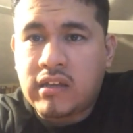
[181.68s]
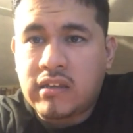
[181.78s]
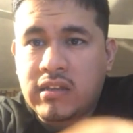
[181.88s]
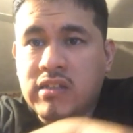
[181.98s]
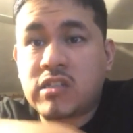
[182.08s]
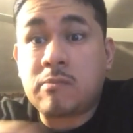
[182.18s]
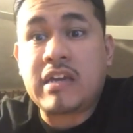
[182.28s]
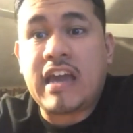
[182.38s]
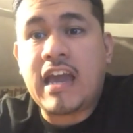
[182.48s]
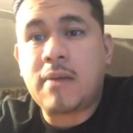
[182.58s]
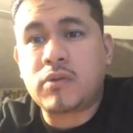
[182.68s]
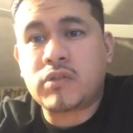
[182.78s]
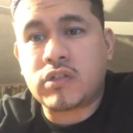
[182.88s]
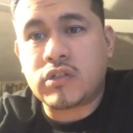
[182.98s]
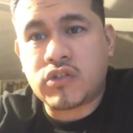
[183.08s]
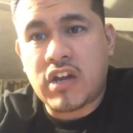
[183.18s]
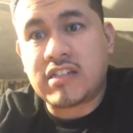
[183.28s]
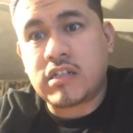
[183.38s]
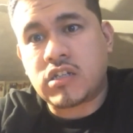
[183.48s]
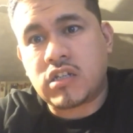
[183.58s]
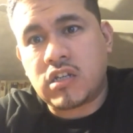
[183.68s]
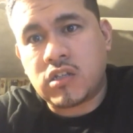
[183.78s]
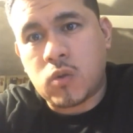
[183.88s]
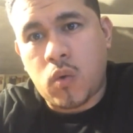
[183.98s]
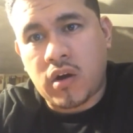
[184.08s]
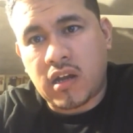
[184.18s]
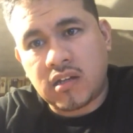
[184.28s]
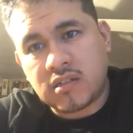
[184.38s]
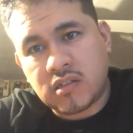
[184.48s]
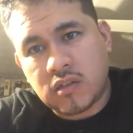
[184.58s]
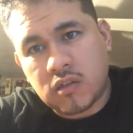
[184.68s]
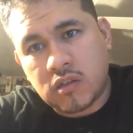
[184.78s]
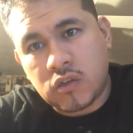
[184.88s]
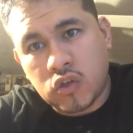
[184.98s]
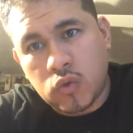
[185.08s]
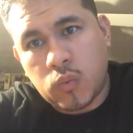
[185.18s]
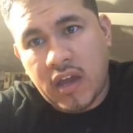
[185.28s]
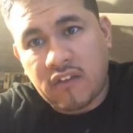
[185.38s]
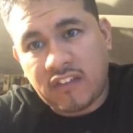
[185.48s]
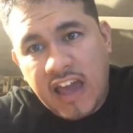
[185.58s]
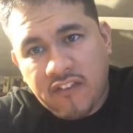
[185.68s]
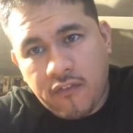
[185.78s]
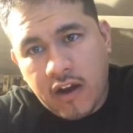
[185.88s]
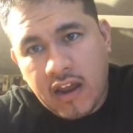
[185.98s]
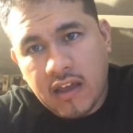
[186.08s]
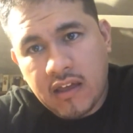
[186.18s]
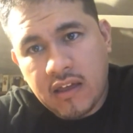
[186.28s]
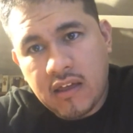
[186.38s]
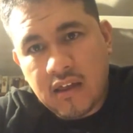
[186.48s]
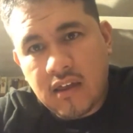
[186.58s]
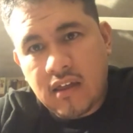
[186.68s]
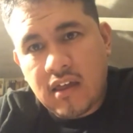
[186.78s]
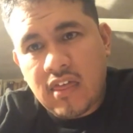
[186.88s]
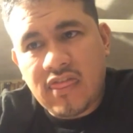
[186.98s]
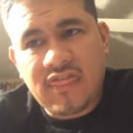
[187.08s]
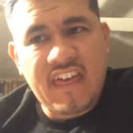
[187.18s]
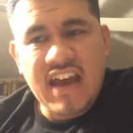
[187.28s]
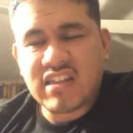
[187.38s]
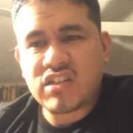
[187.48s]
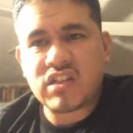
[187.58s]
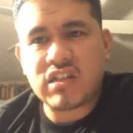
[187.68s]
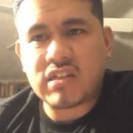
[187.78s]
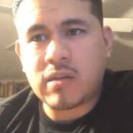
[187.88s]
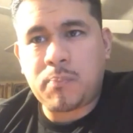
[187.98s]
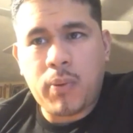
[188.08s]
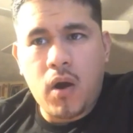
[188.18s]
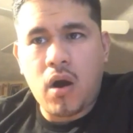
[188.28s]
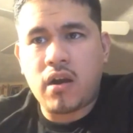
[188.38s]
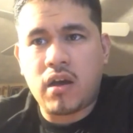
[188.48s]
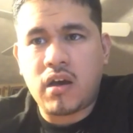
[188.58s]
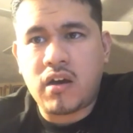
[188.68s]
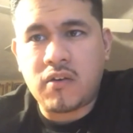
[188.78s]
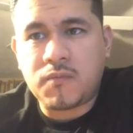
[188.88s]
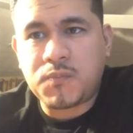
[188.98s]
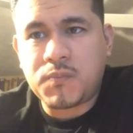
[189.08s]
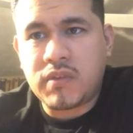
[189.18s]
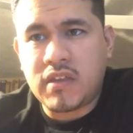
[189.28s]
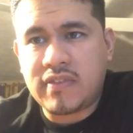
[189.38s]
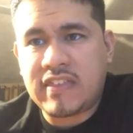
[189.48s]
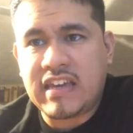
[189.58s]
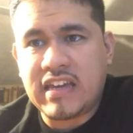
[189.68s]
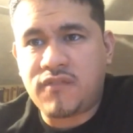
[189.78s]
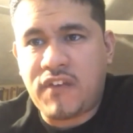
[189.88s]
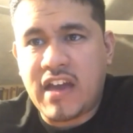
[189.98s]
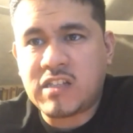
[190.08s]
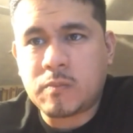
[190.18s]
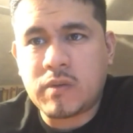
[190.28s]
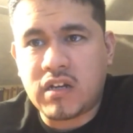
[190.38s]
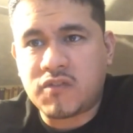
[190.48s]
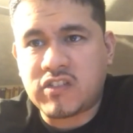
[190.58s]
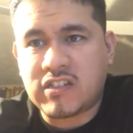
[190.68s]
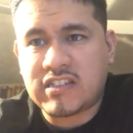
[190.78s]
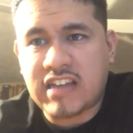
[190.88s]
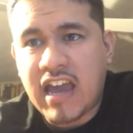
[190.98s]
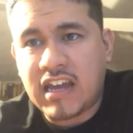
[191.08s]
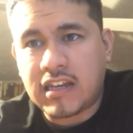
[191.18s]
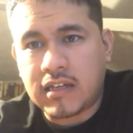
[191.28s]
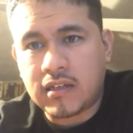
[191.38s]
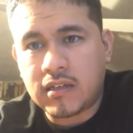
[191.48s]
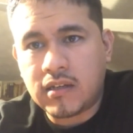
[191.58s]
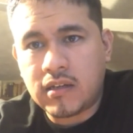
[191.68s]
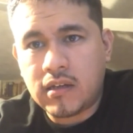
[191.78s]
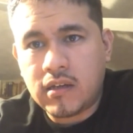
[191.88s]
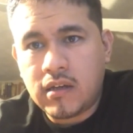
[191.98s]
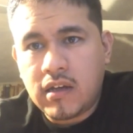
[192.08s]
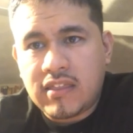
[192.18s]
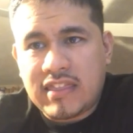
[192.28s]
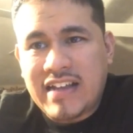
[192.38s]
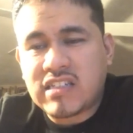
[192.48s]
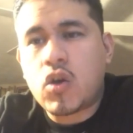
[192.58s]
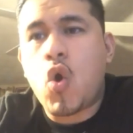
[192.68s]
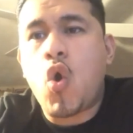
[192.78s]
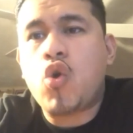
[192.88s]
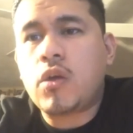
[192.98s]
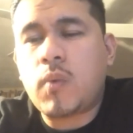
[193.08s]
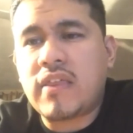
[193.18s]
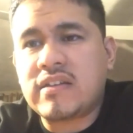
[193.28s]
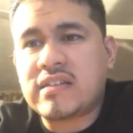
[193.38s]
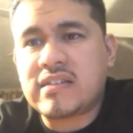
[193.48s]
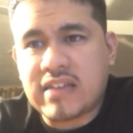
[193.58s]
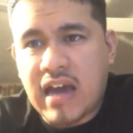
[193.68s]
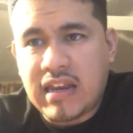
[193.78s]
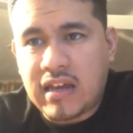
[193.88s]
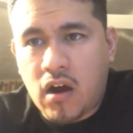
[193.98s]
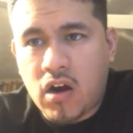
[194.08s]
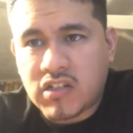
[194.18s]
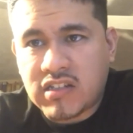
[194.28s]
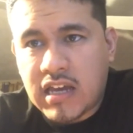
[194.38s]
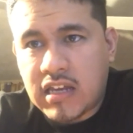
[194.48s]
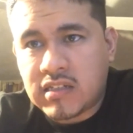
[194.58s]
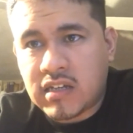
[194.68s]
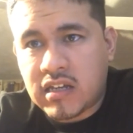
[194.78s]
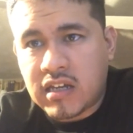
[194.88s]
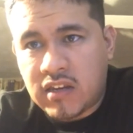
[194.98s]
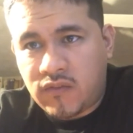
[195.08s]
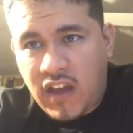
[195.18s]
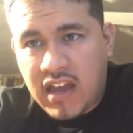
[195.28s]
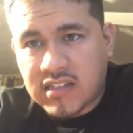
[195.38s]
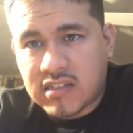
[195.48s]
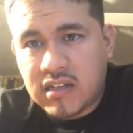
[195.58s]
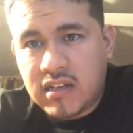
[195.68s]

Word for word: in these to be able to transition into working into the new way of life, right? Yeah. Mm-hmm. That's just a part of the advancement of society. Yeah. That's the only way that society, our society, is going to advance,